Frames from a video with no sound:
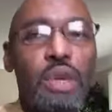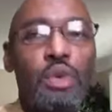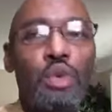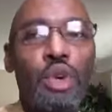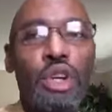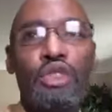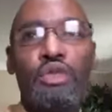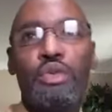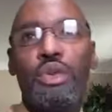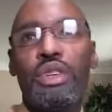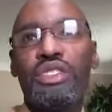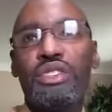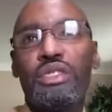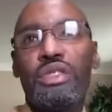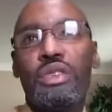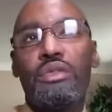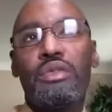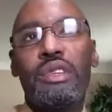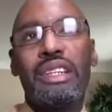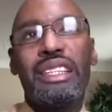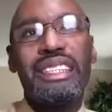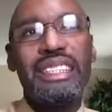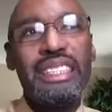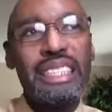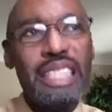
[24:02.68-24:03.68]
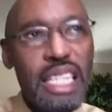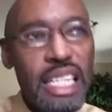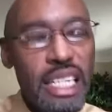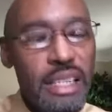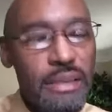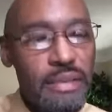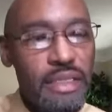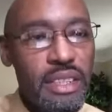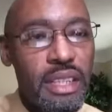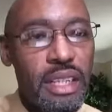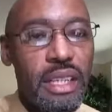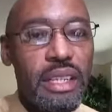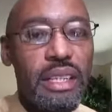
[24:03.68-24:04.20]
which was to
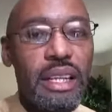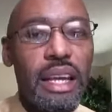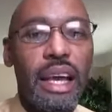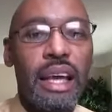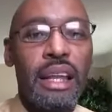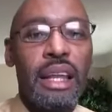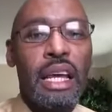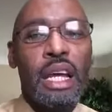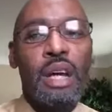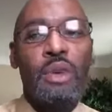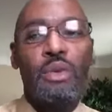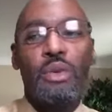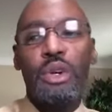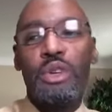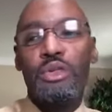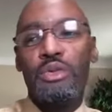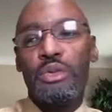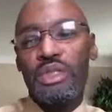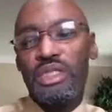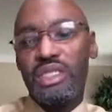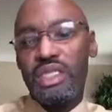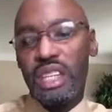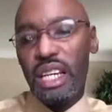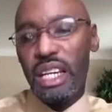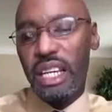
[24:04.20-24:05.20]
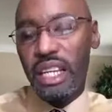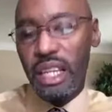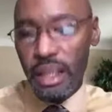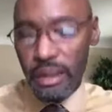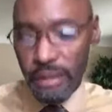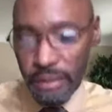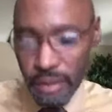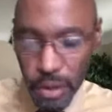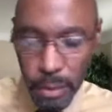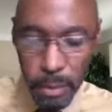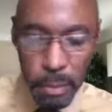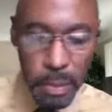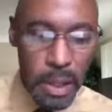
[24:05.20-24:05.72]
relieve the debt, which was to
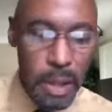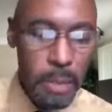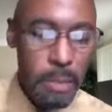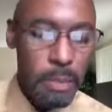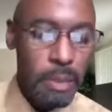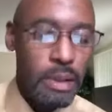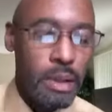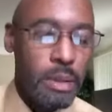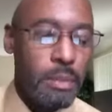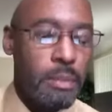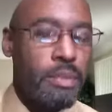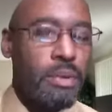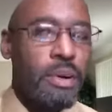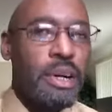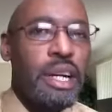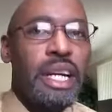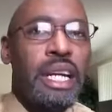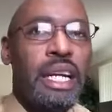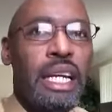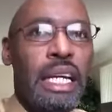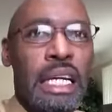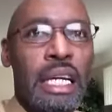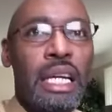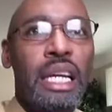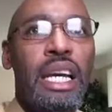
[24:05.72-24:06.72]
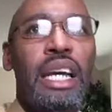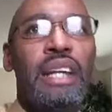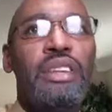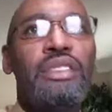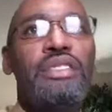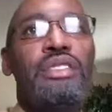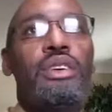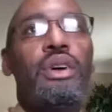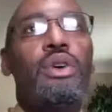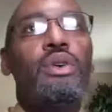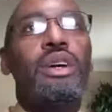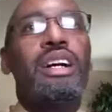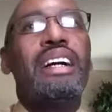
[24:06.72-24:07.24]
give the people a break. And
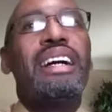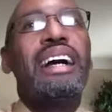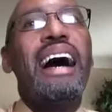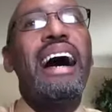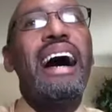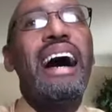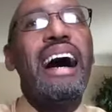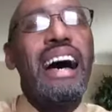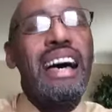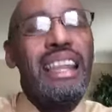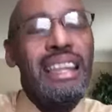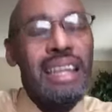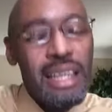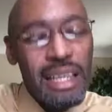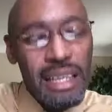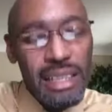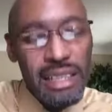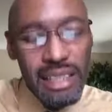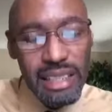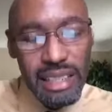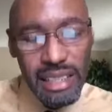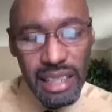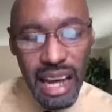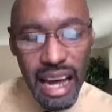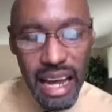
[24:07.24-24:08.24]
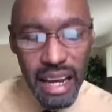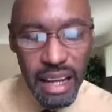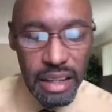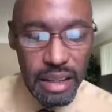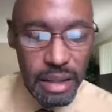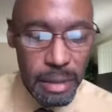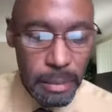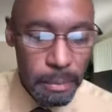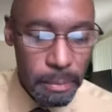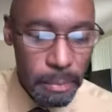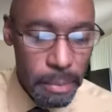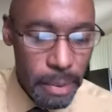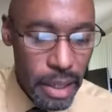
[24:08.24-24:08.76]
so God decided
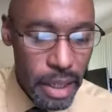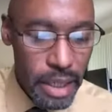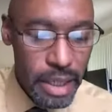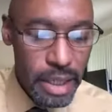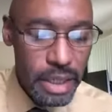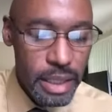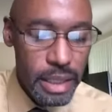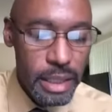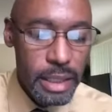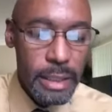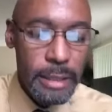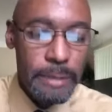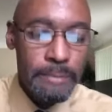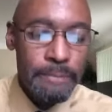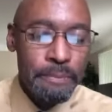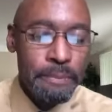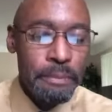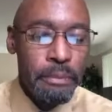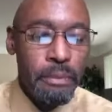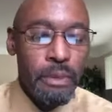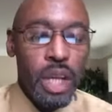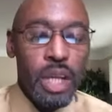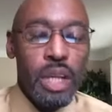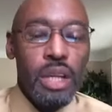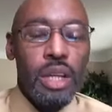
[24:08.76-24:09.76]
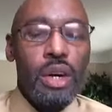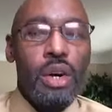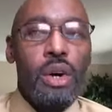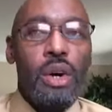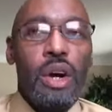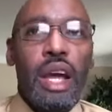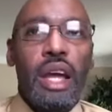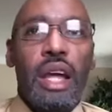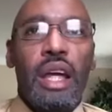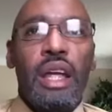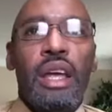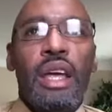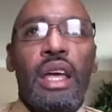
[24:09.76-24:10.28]
to punish them. You know,
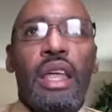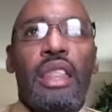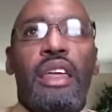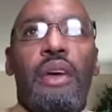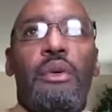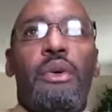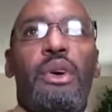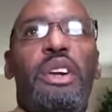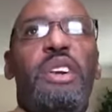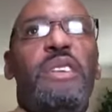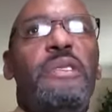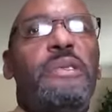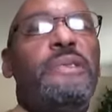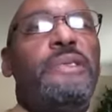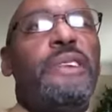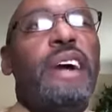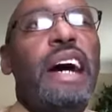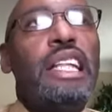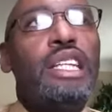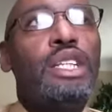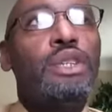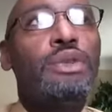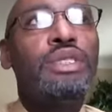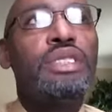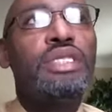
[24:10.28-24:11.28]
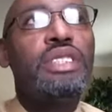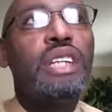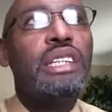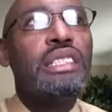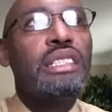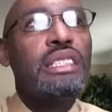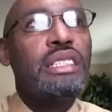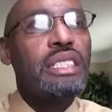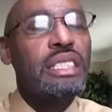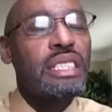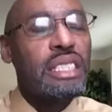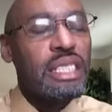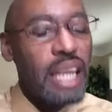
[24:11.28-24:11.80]
and they were to follow
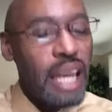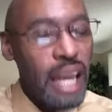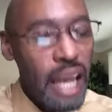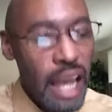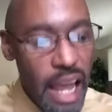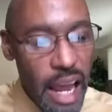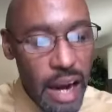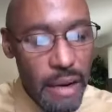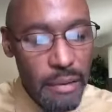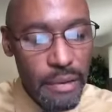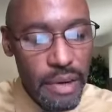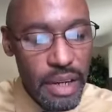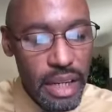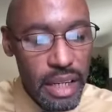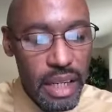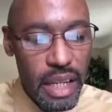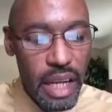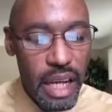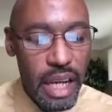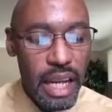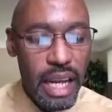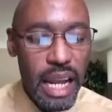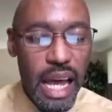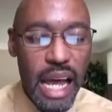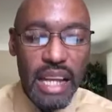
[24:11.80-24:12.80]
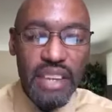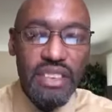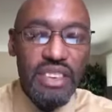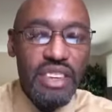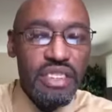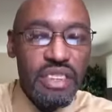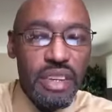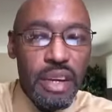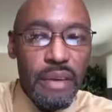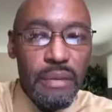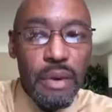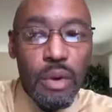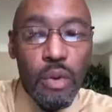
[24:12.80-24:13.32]
justice every day, not just
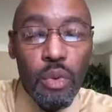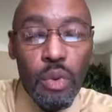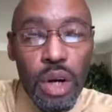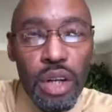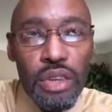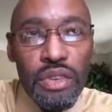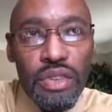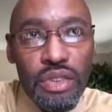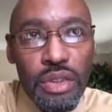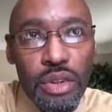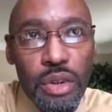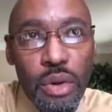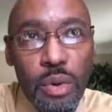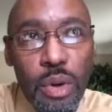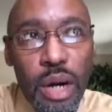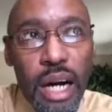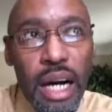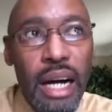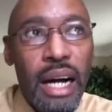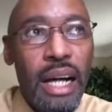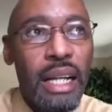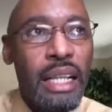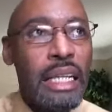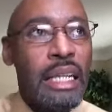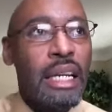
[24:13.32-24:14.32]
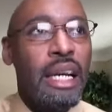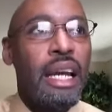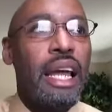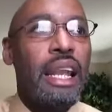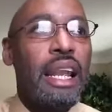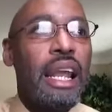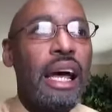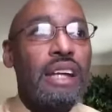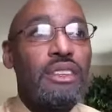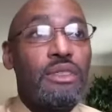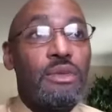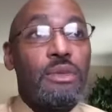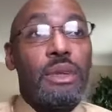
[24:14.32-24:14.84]
every once in a while. And
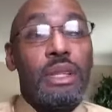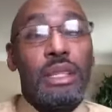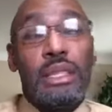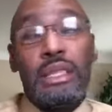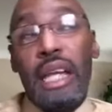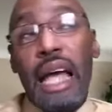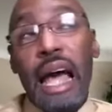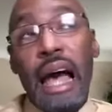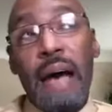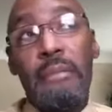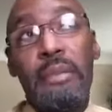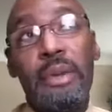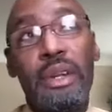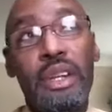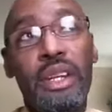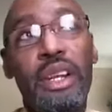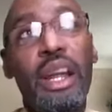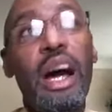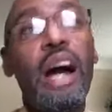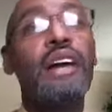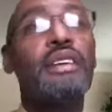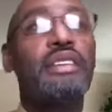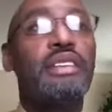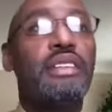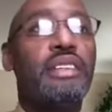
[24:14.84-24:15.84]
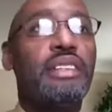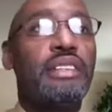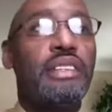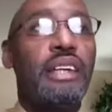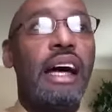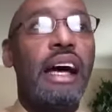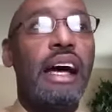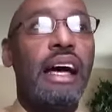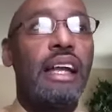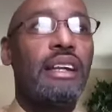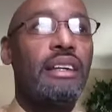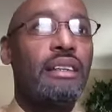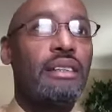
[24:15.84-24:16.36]
that's what's happened in our
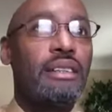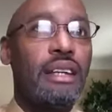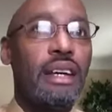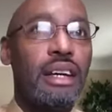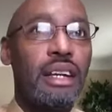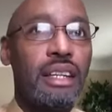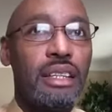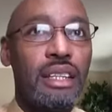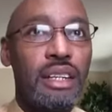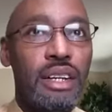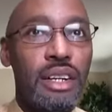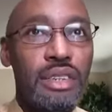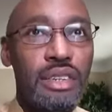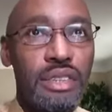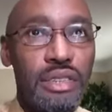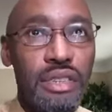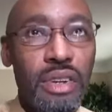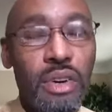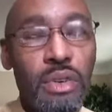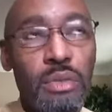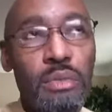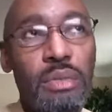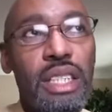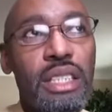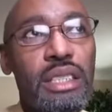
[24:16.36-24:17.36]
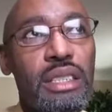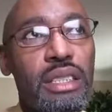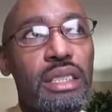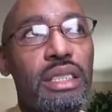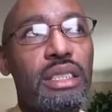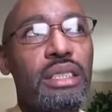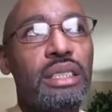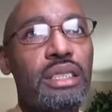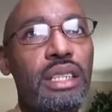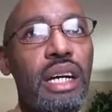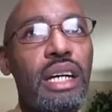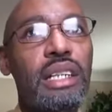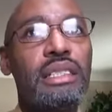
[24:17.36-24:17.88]
society. It's like there's so much
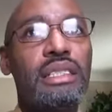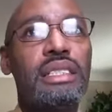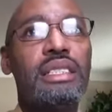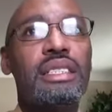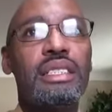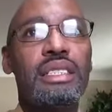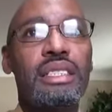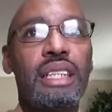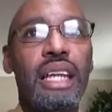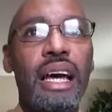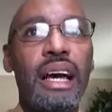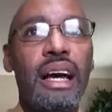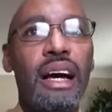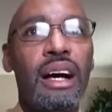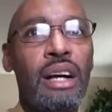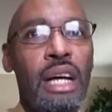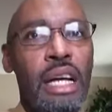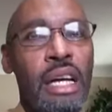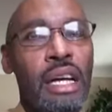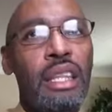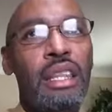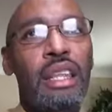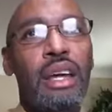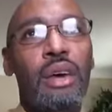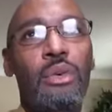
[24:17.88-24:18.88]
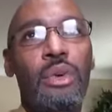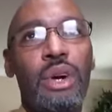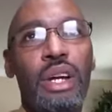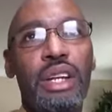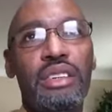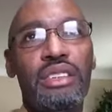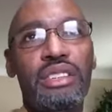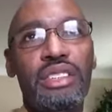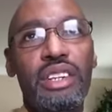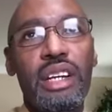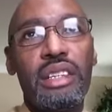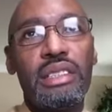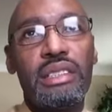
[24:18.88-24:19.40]
injustice now that when
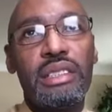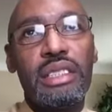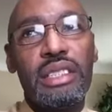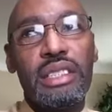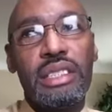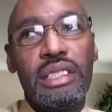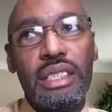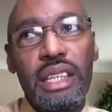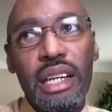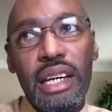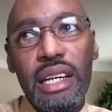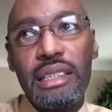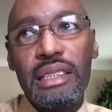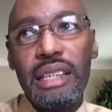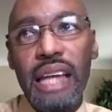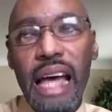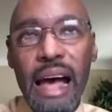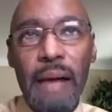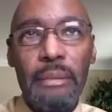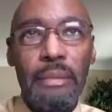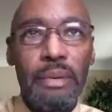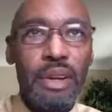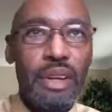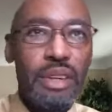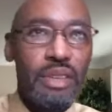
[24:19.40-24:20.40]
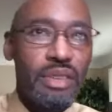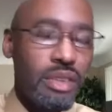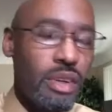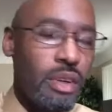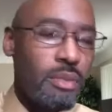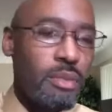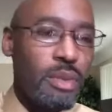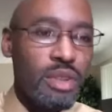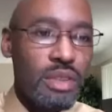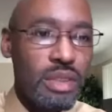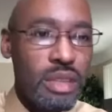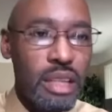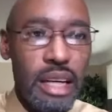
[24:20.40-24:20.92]
justice does happen, it's
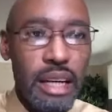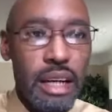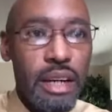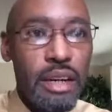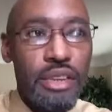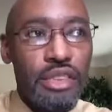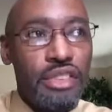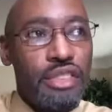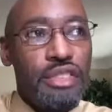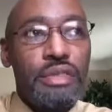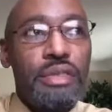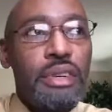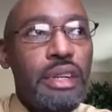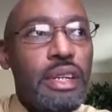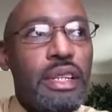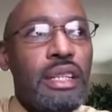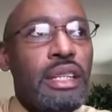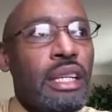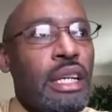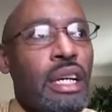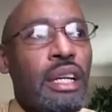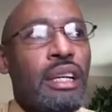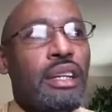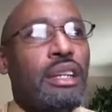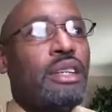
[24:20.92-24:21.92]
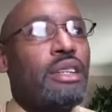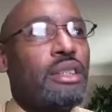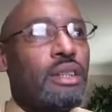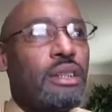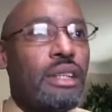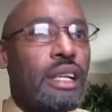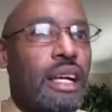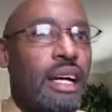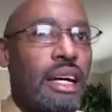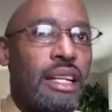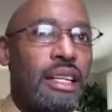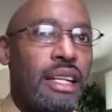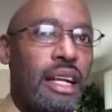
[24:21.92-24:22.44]
almost like a treat. You know,
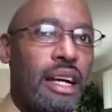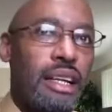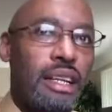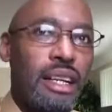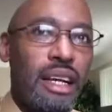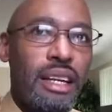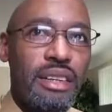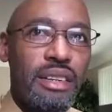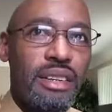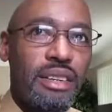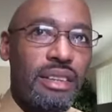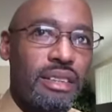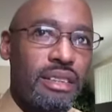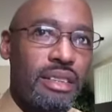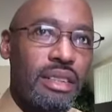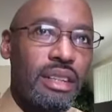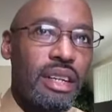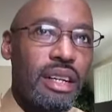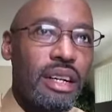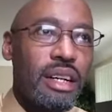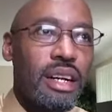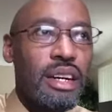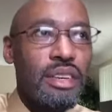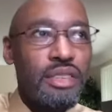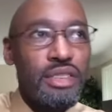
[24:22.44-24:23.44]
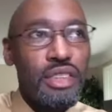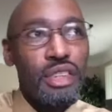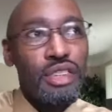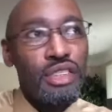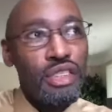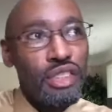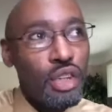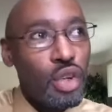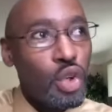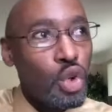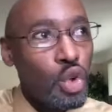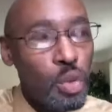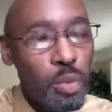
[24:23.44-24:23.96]
like like they just here here's a
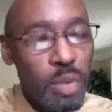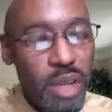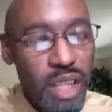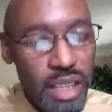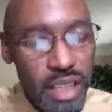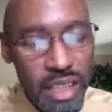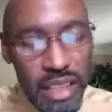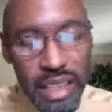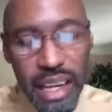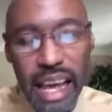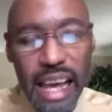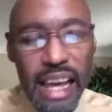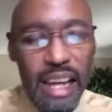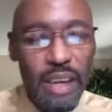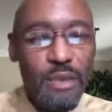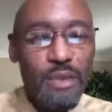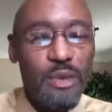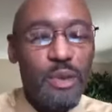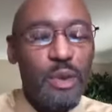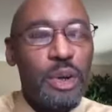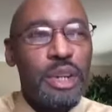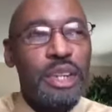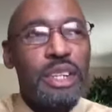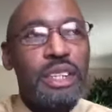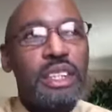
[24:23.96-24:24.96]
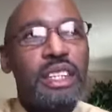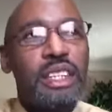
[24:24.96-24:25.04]
Scooby snack for you.